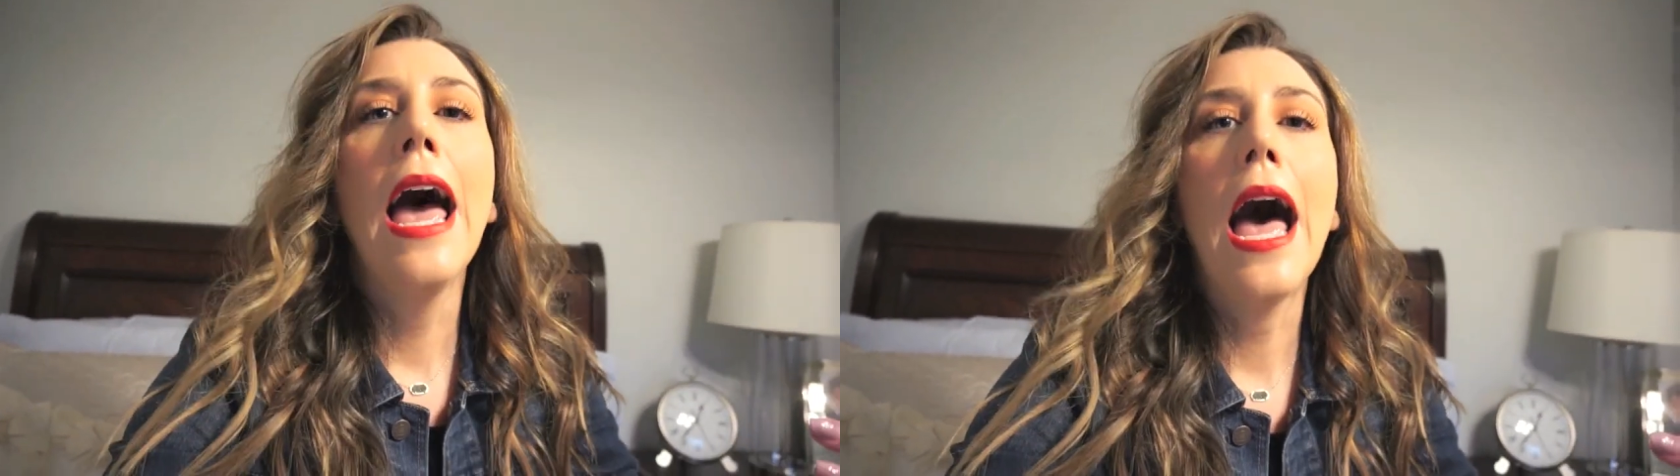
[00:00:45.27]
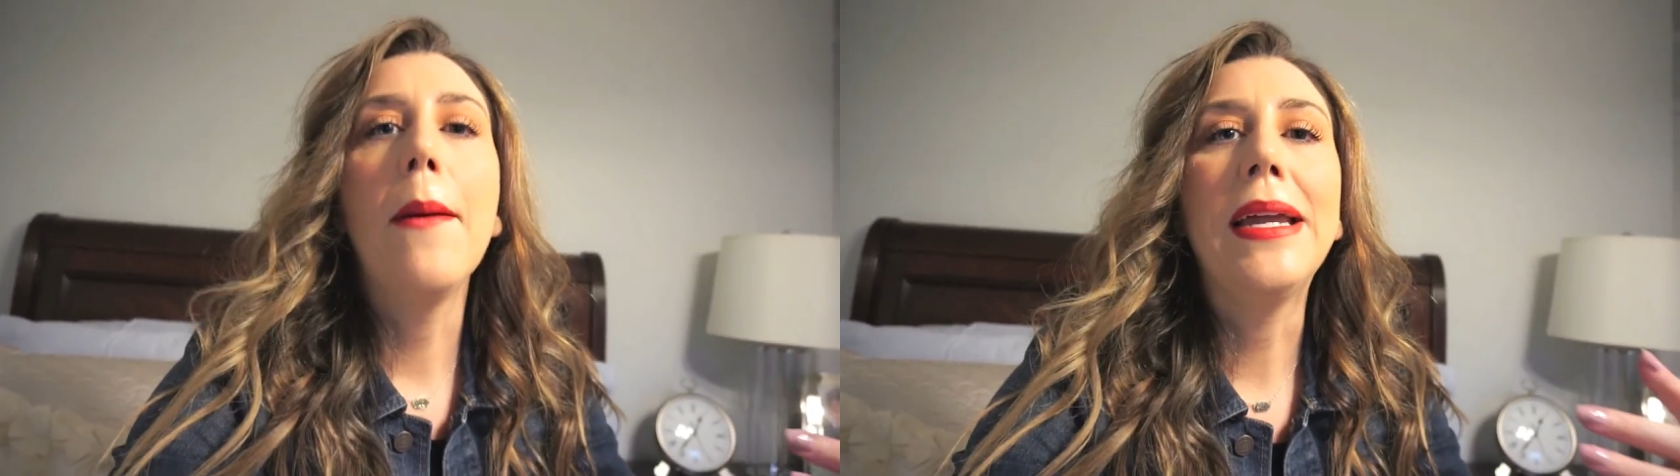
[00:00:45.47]

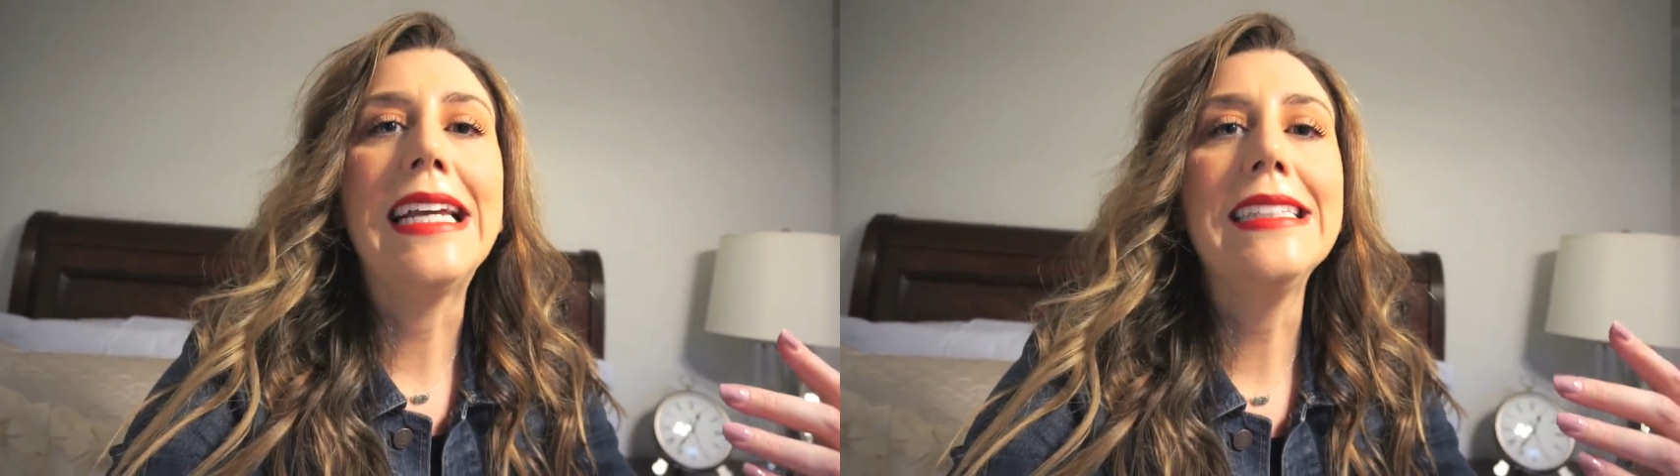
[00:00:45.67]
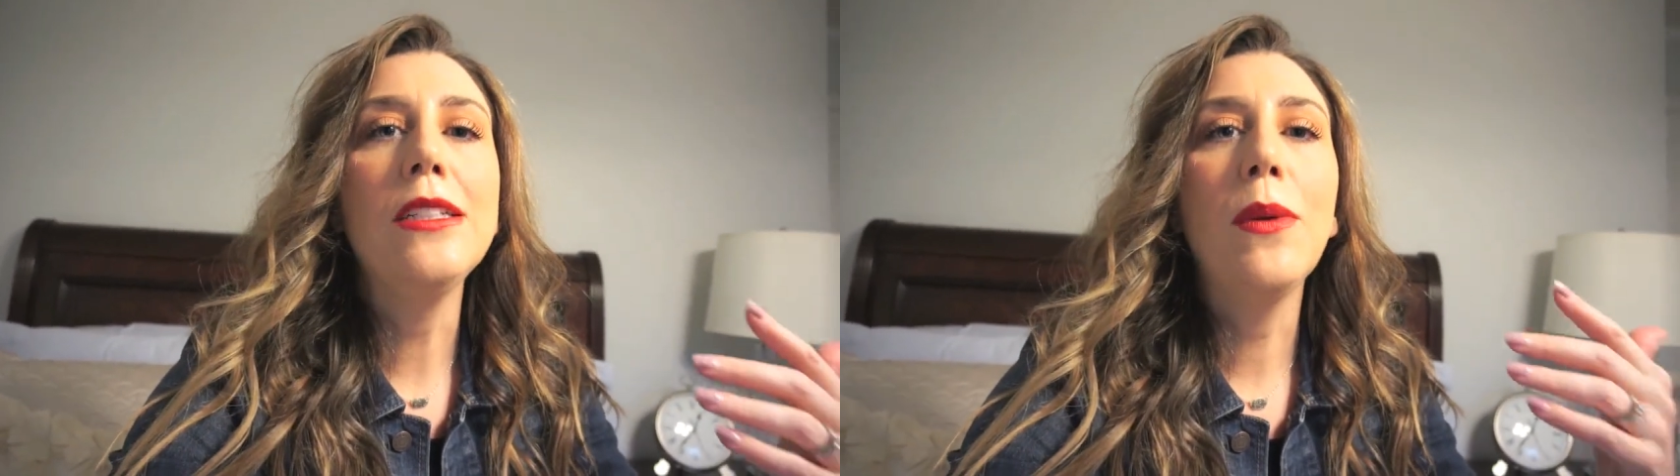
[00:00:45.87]
um, an
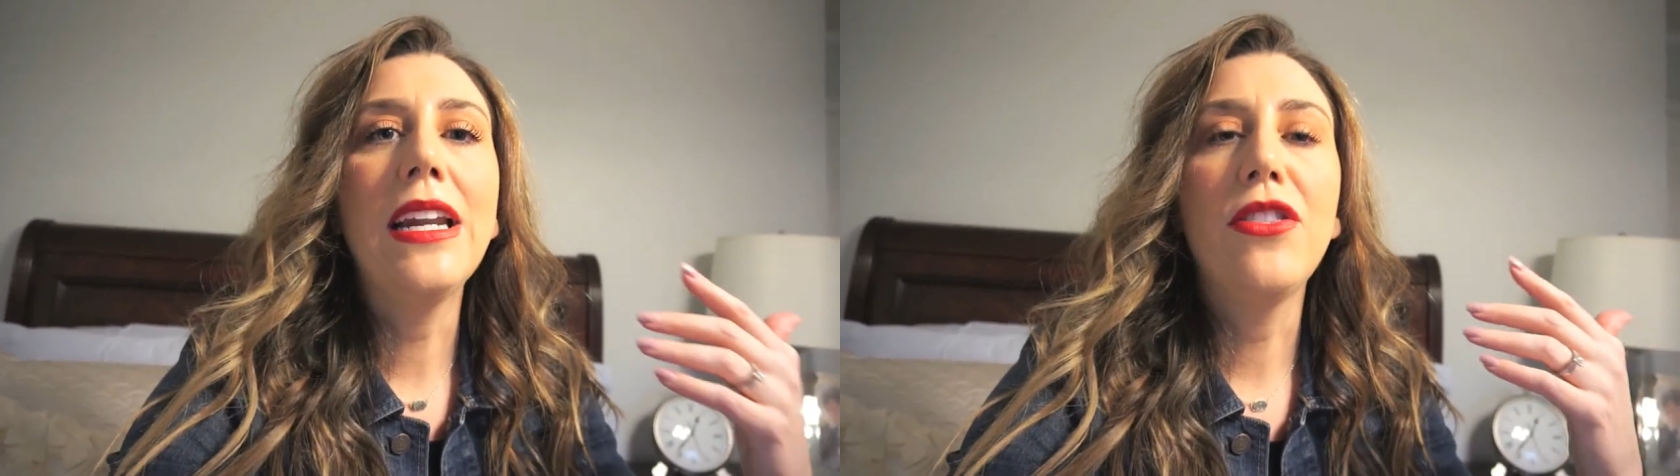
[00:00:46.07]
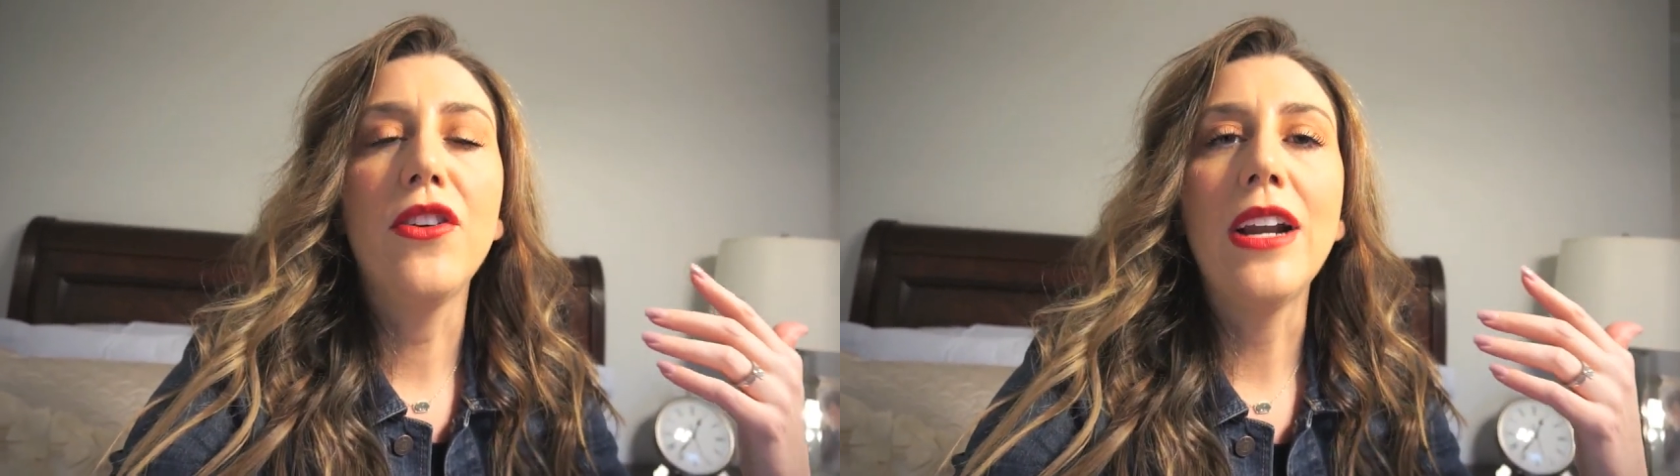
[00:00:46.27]
easy way
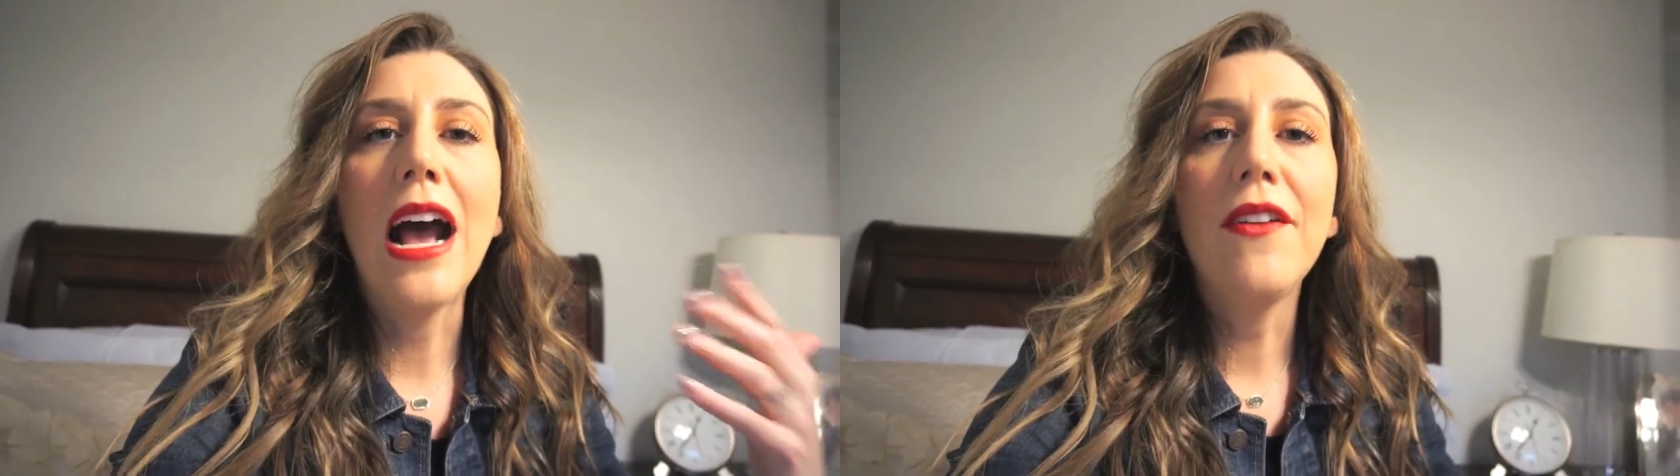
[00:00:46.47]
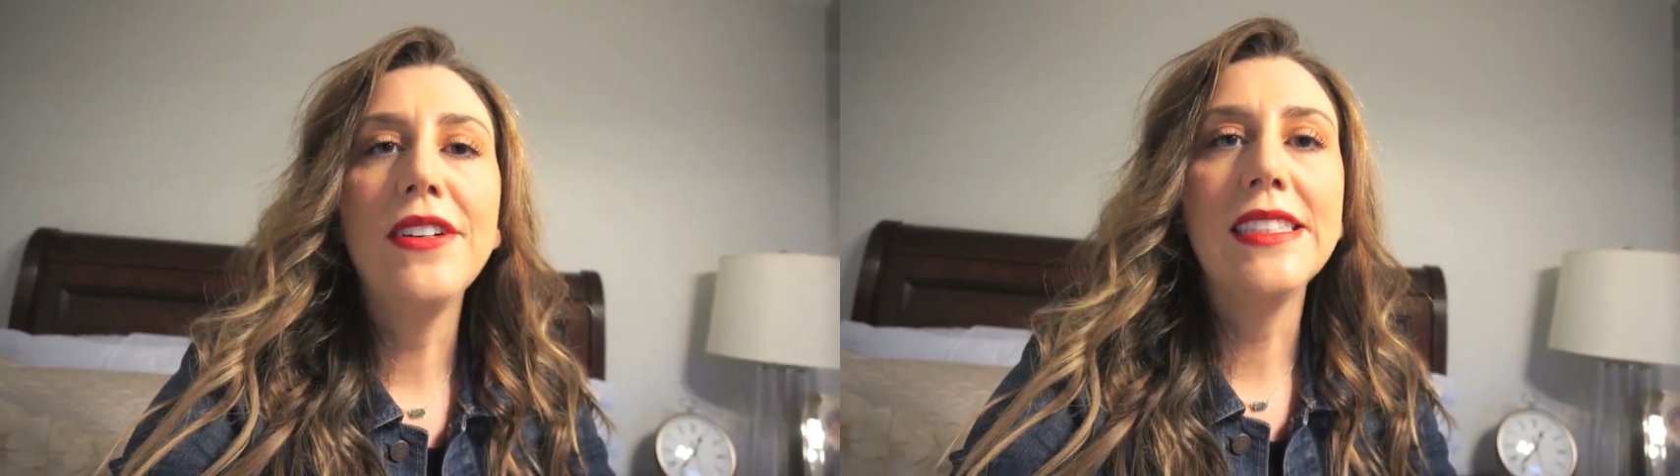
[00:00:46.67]
to throw an
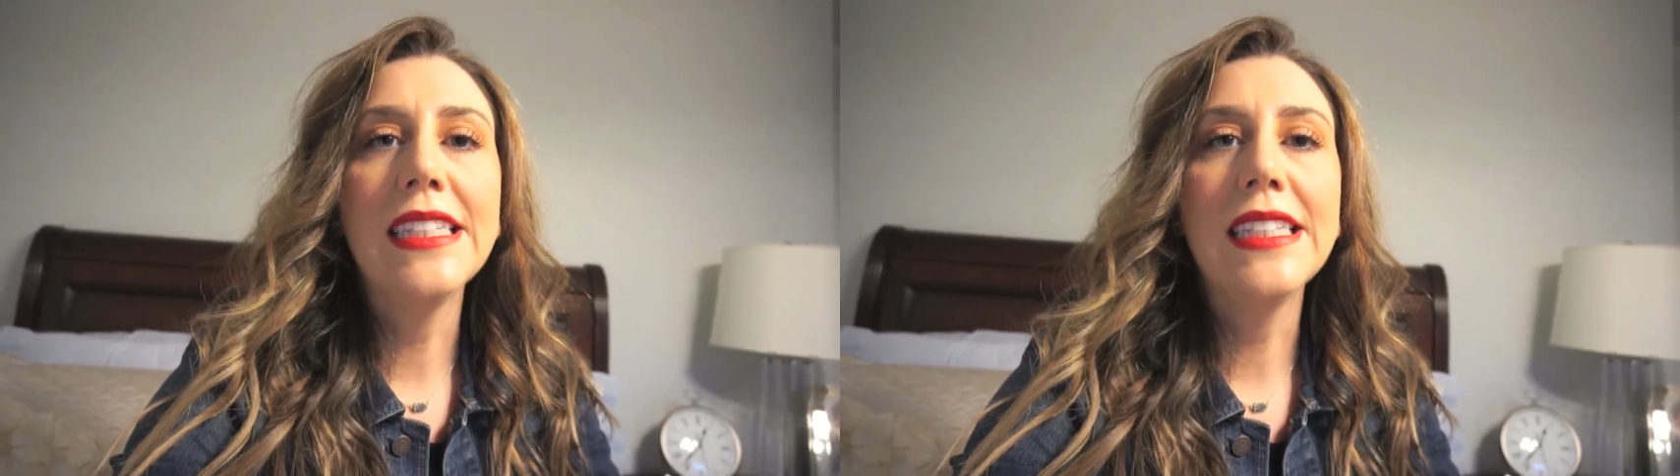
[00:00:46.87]
outfit